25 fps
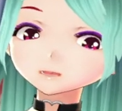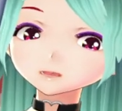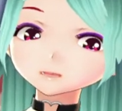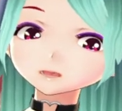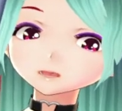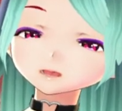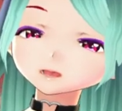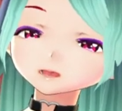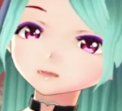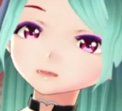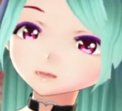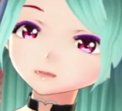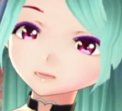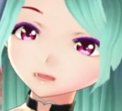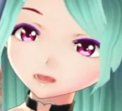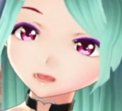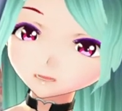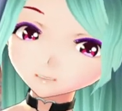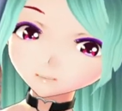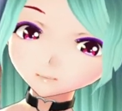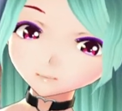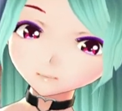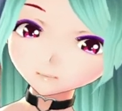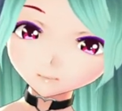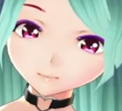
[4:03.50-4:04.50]
a
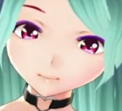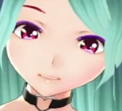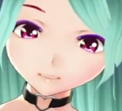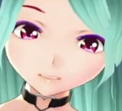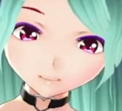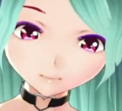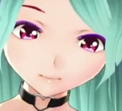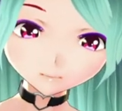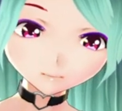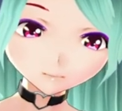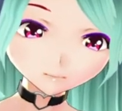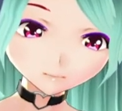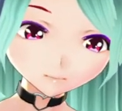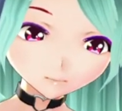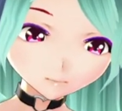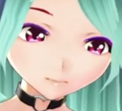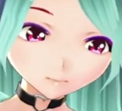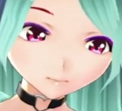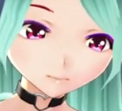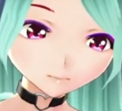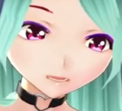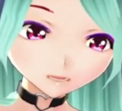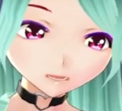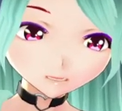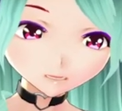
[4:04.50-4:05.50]
seance.
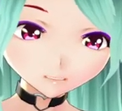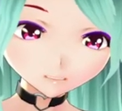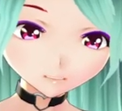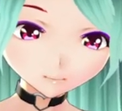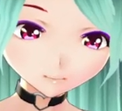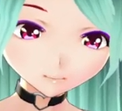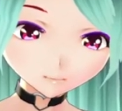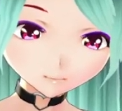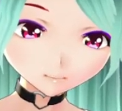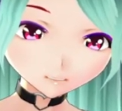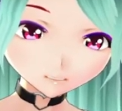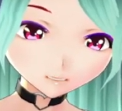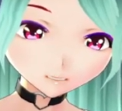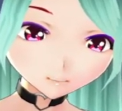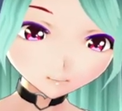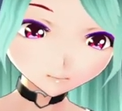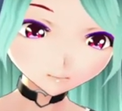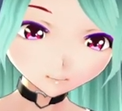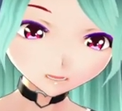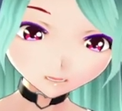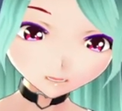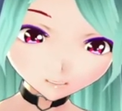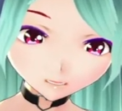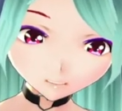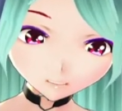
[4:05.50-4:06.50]
During the
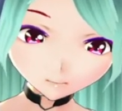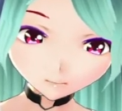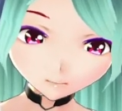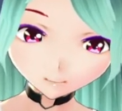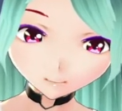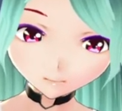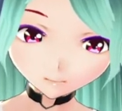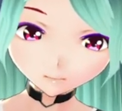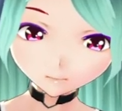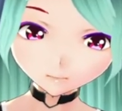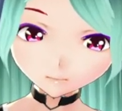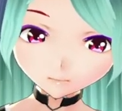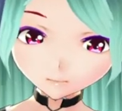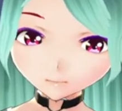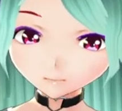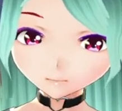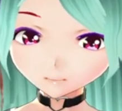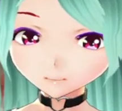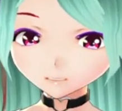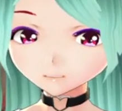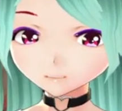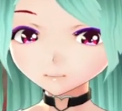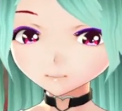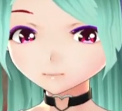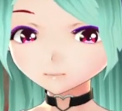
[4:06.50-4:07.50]
seance, the girls were
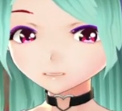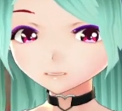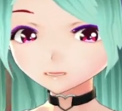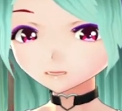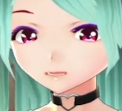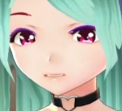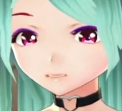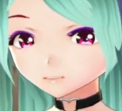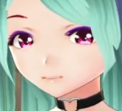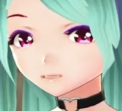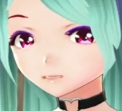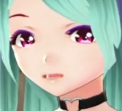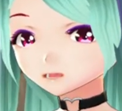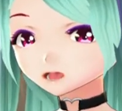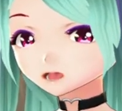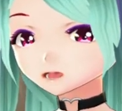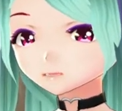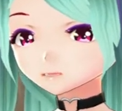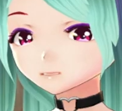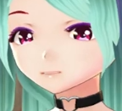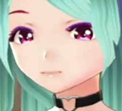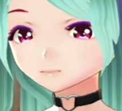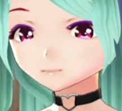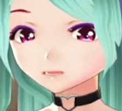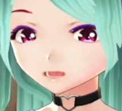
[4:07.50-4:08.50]
introduced to the spirit
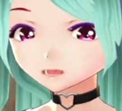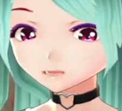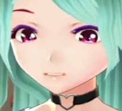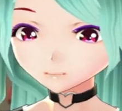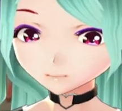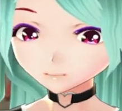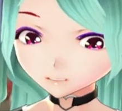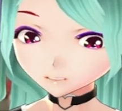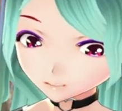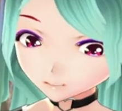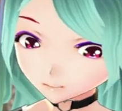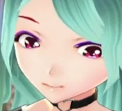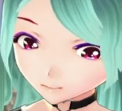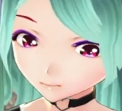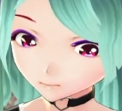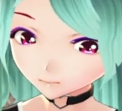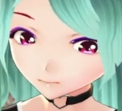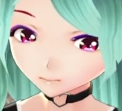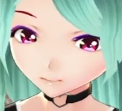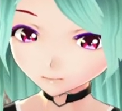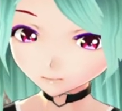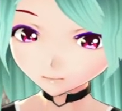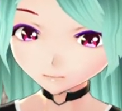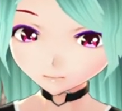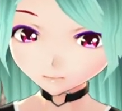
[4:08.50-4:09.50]
of Annabelle
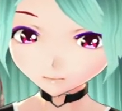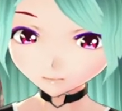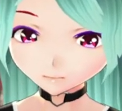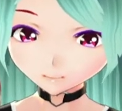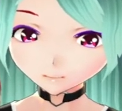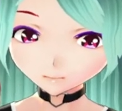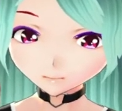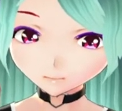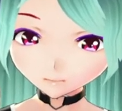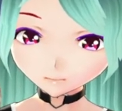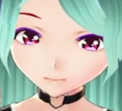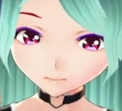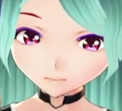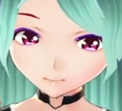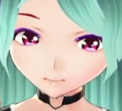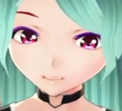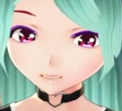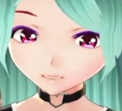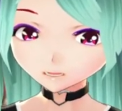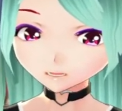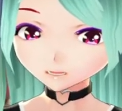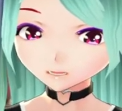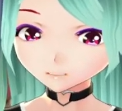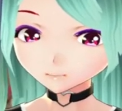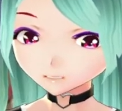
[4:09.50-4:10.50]
Higgins, which was
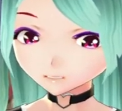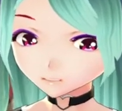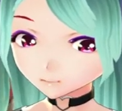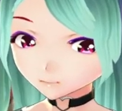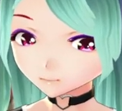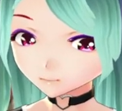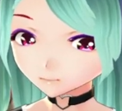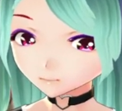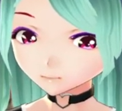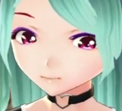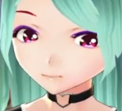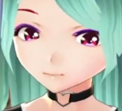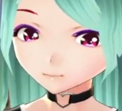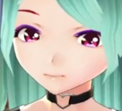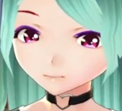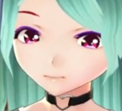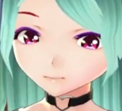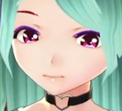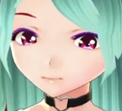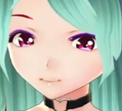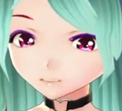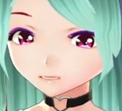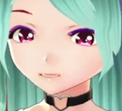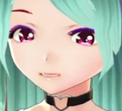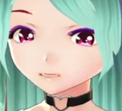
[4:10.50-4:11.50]
said to be a young girl that
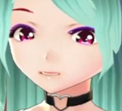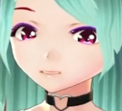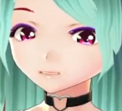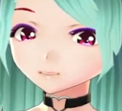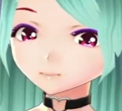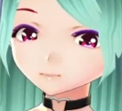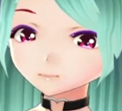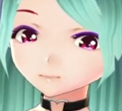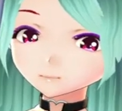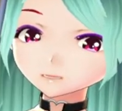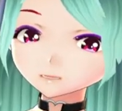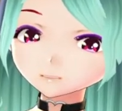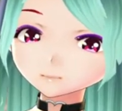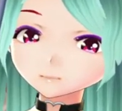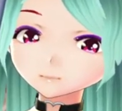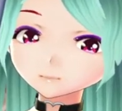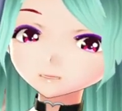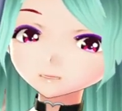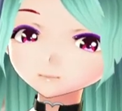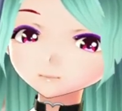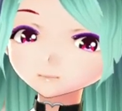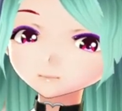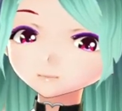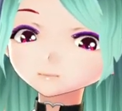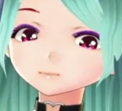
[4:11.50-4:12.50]
resided on the property
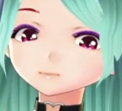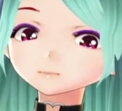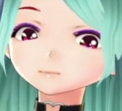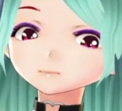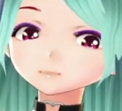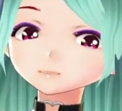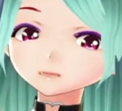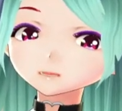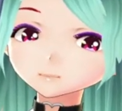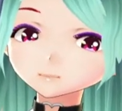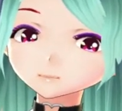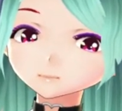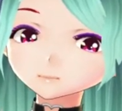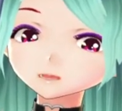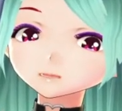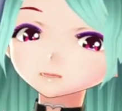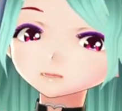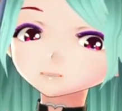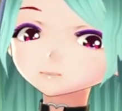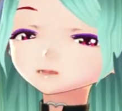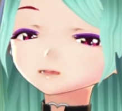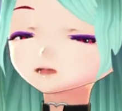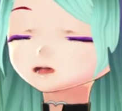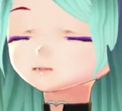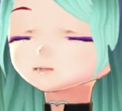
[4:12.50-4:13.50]
before the
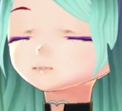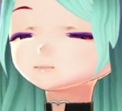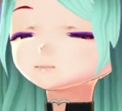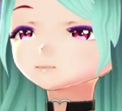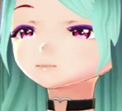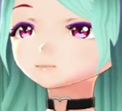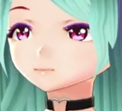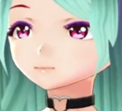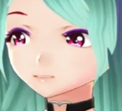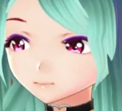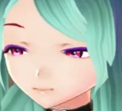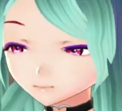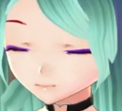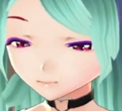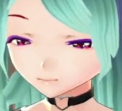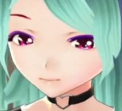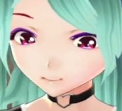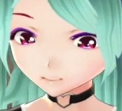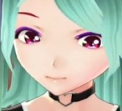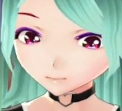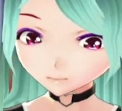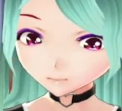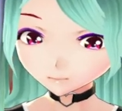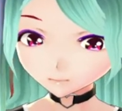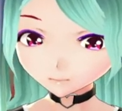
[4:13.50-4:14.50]
apartments were built.
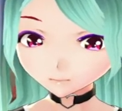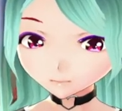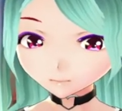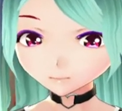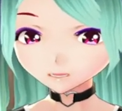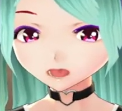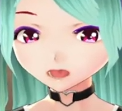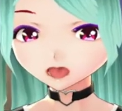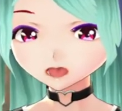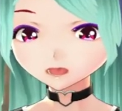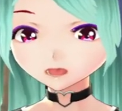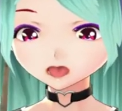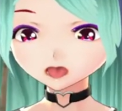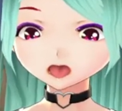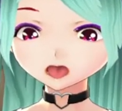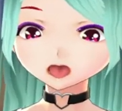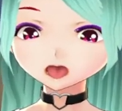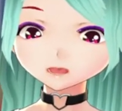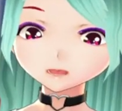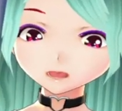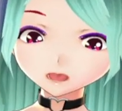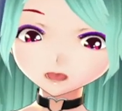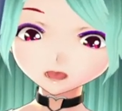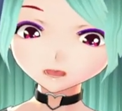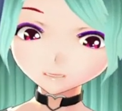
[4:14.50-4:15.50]
And
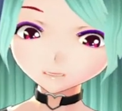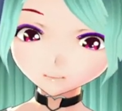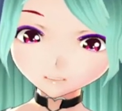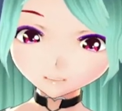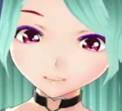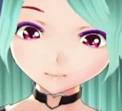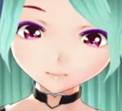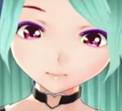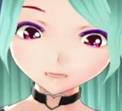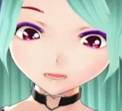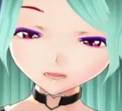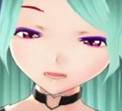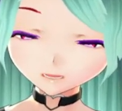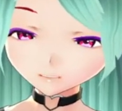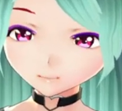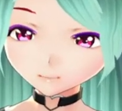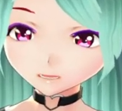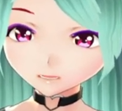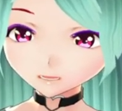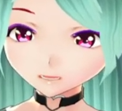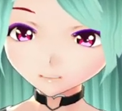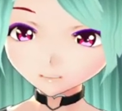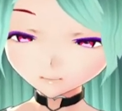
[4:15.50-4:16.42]
she died there at the age of 7,